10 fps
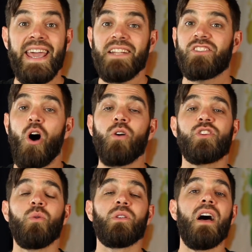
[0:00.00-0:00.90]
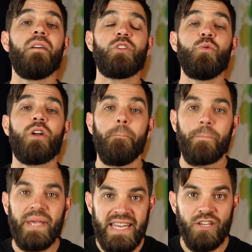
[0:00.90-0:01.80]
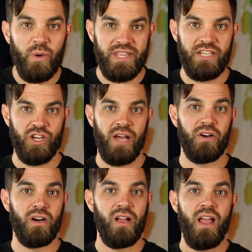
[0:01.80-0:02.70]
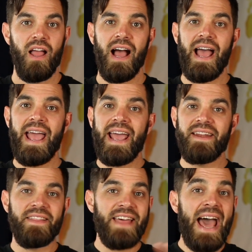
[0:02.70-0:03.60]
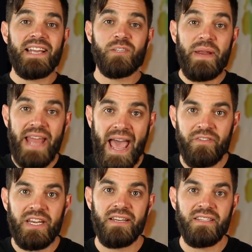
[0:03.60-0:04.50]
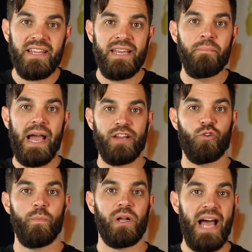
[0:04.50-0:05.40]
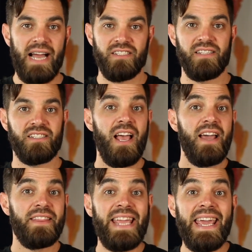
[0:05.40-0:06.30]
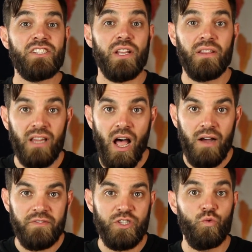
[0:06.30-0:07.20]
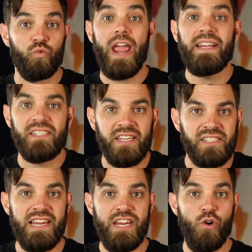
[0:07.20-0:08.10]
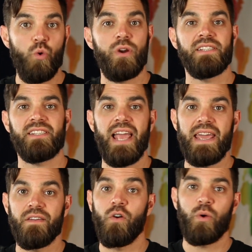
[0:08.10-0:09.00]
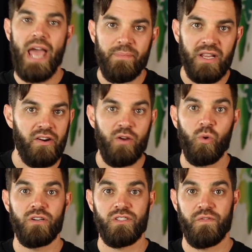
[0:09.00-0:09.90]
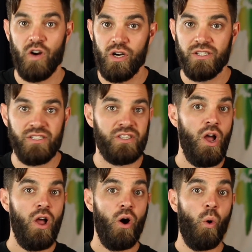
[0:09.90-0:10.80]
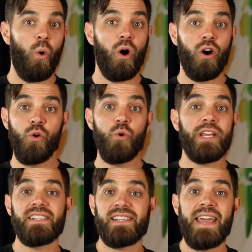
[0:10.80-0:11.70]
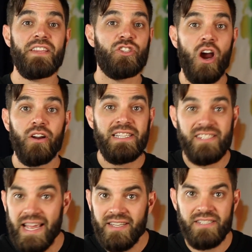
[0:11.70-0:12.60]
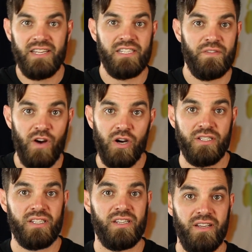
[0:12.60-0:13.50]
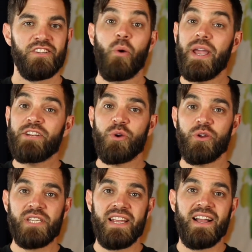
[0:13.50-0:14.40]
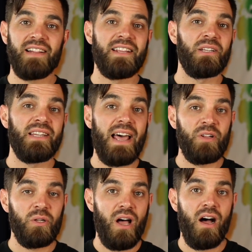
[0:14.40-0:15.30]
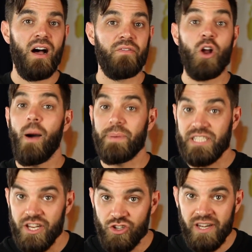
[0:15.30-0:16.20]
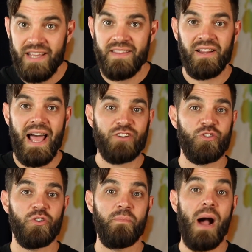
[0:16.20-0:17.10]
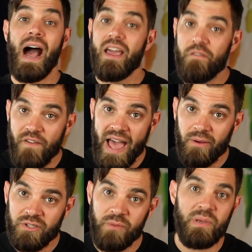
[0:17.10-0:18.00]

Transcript: Kids also love to compete with each other, and that has been evident in my group classes. The kids love to race to see who can say the vocabulary words first, or who can say the target sentences first. So introducing a little level of competition in the classroom, I have found to